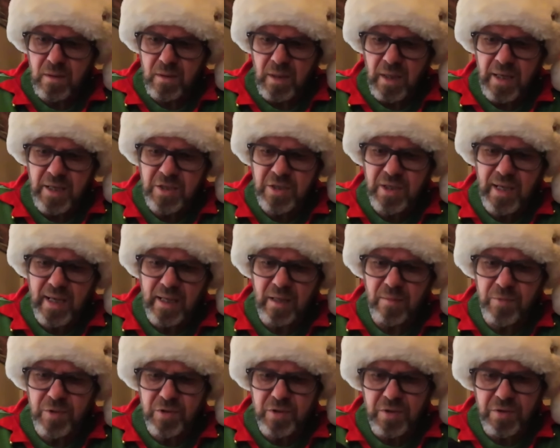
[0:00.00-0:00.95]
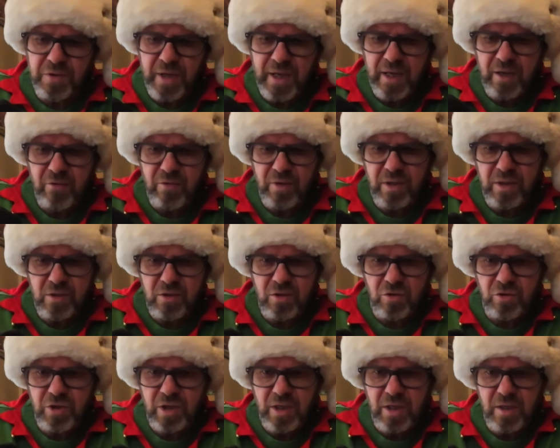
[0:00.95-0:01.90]
heating elements I think are
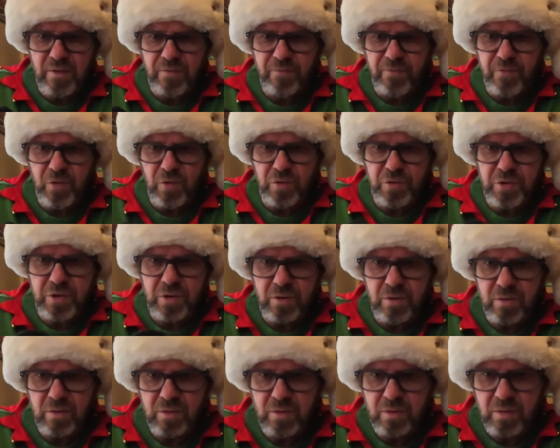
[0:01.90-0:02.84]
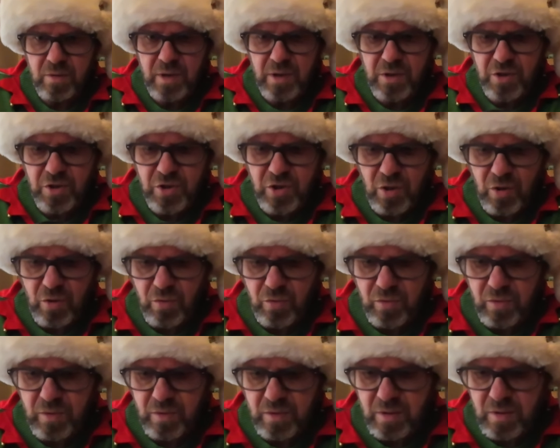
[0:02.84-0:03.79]
just in the foot, in the
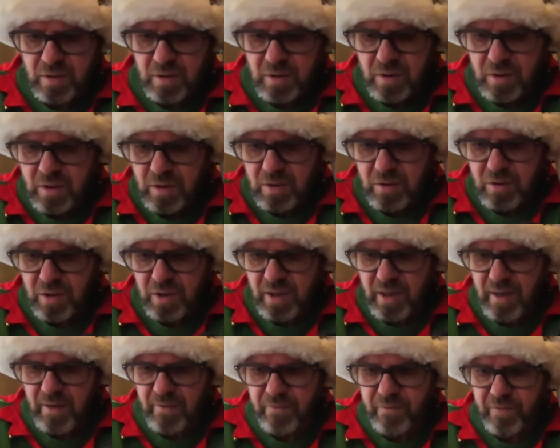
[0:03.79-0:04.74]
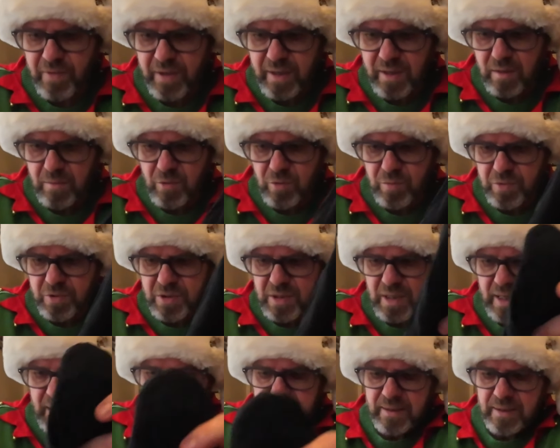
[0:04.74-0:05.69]
sole, and I can't feel them up the
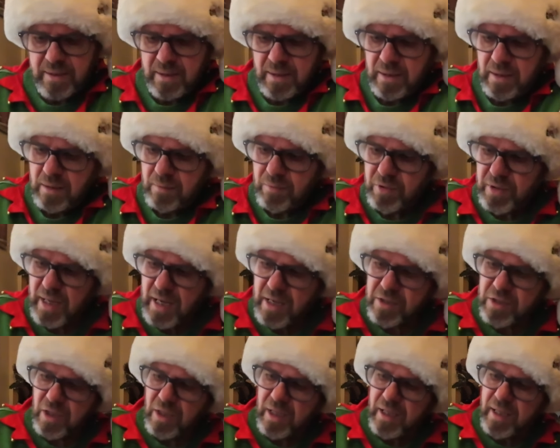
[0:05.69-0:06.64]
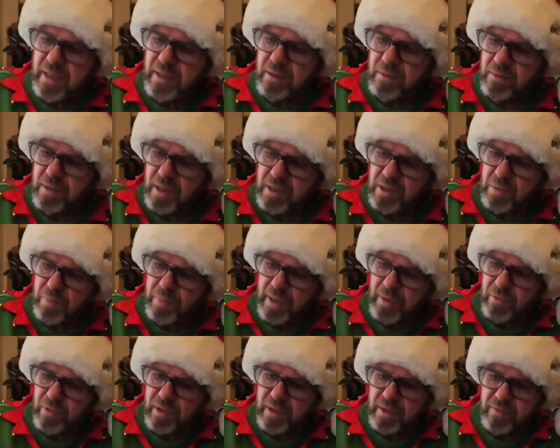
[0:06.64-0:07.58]
side. But there's the lead, there's the
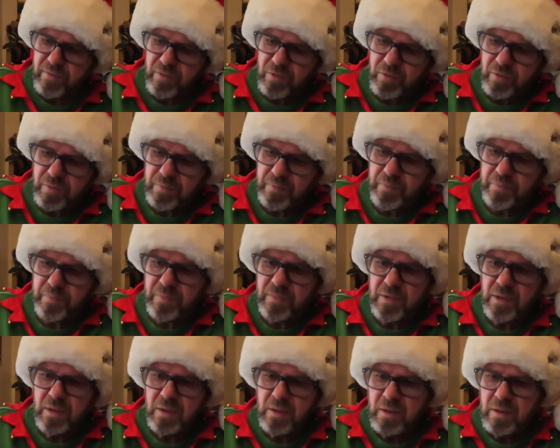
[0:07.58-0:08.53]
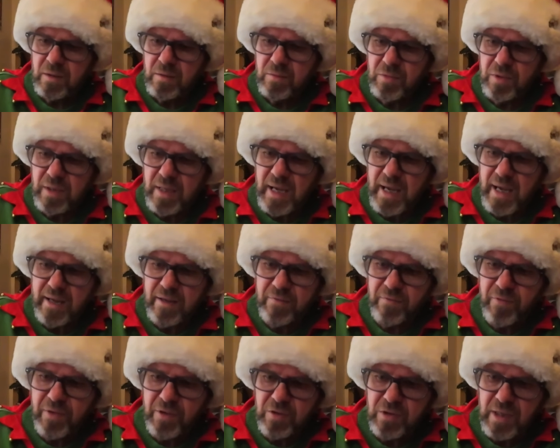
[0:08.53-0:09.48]
power lead for them. But yeah, it
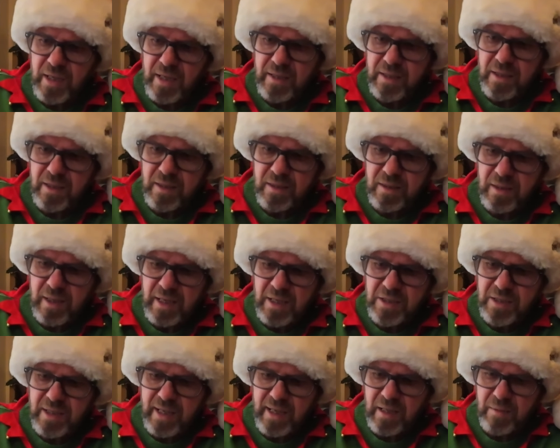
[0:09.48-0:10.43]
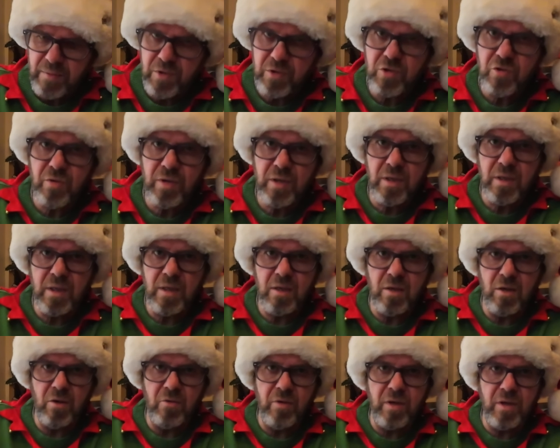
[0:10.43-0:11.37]
feels like the heating elements are in
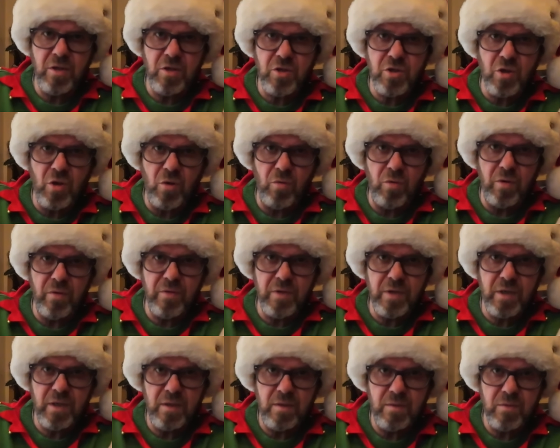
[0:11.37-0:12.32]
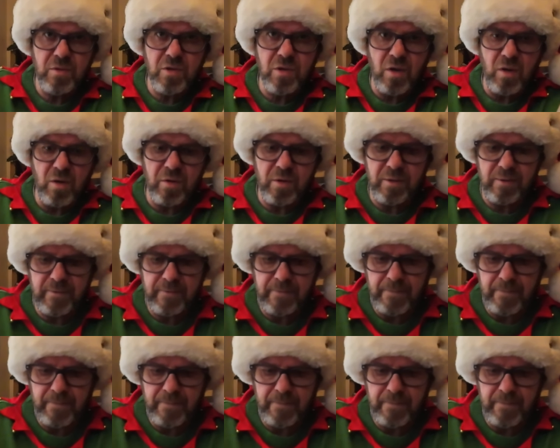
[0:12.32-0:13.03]
the sole of the sock.